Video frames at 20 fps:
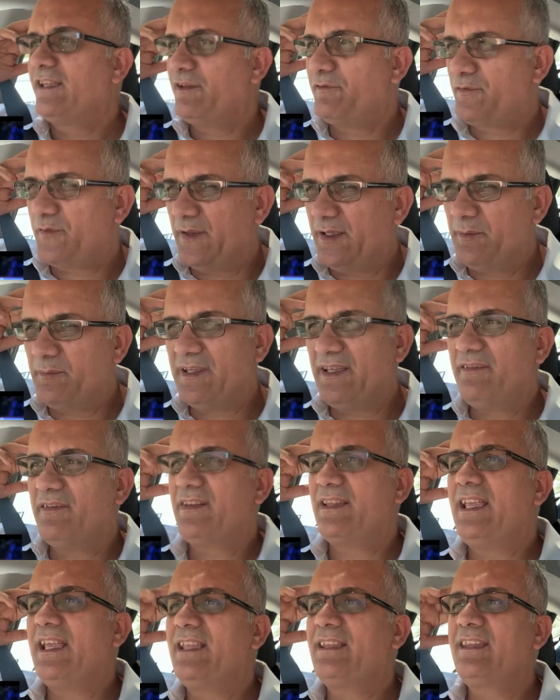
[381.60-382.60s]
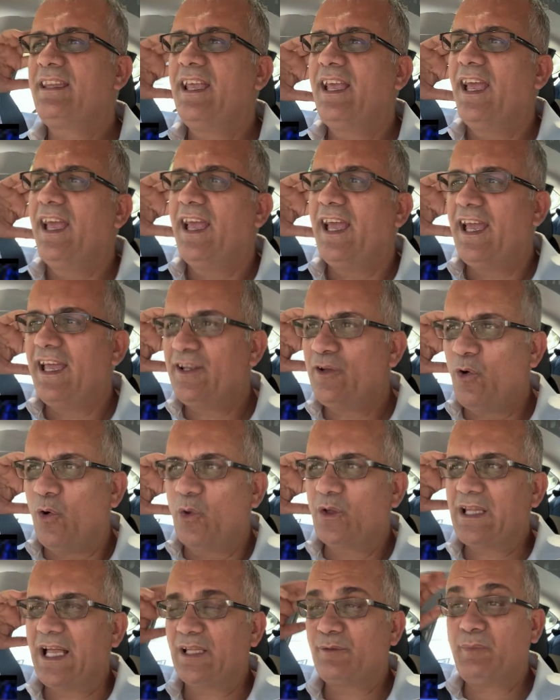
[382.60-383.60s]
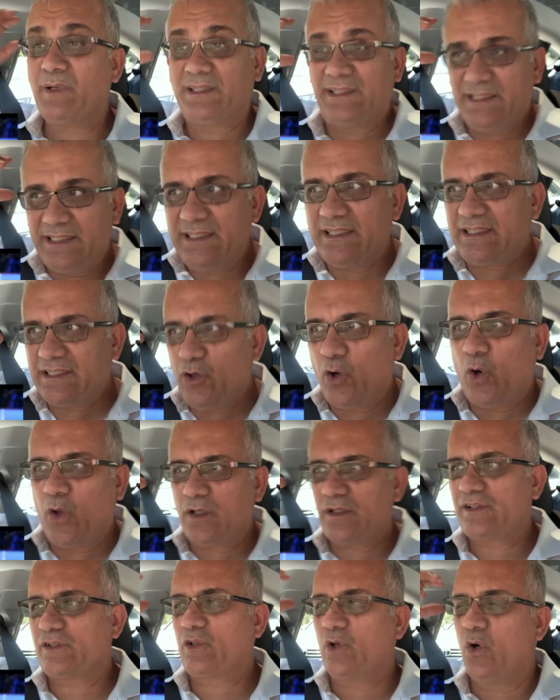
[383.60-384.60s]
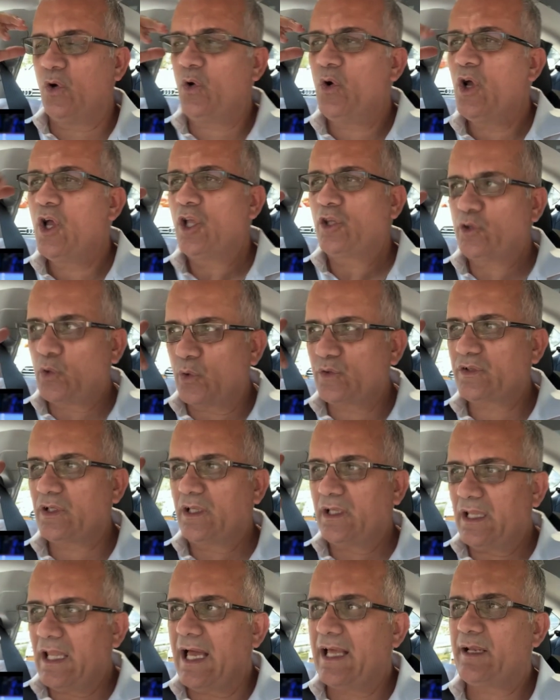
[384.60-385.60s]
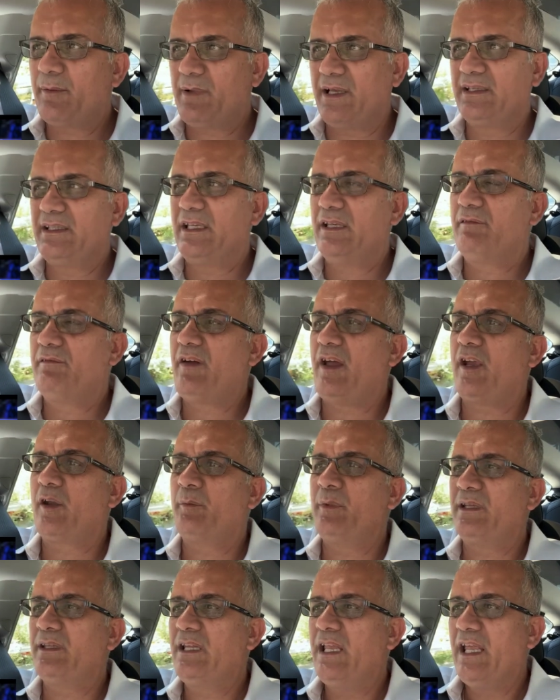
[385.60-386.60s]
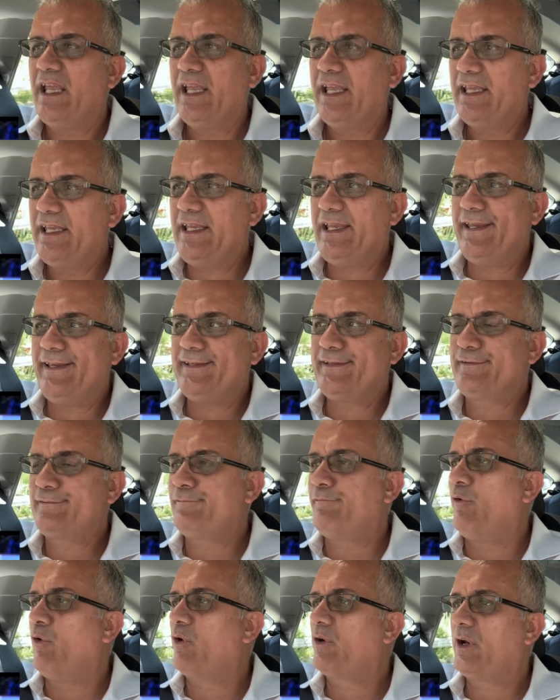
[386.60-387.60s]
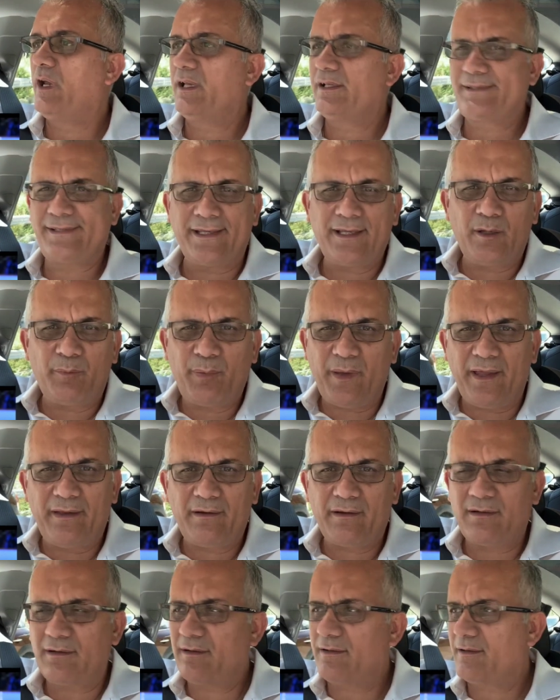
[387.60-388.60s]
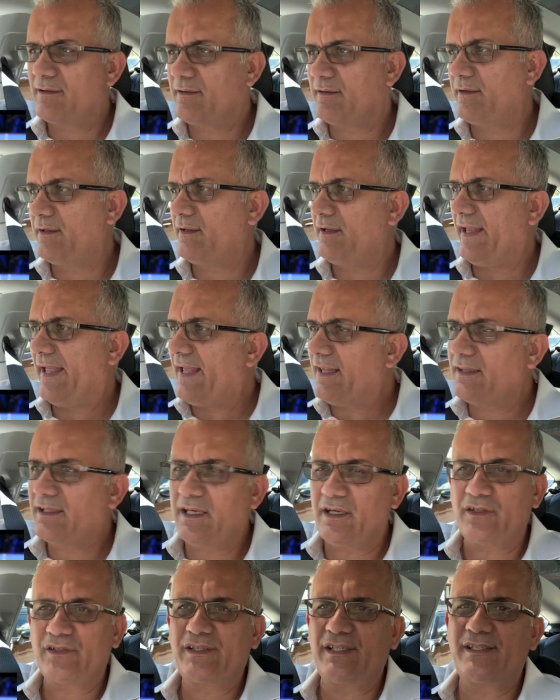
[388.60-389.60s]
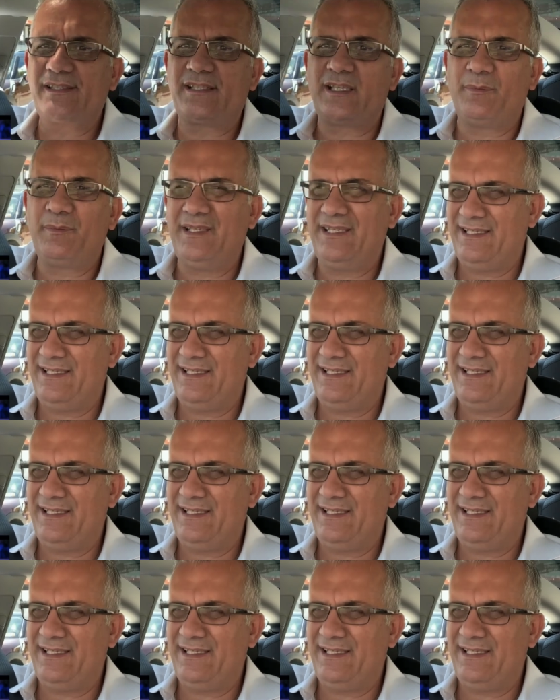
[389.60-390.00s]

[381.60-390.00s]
The freedom dividend and all that. But he also talks a lot about the environment. He is for a single-payer healthcare system.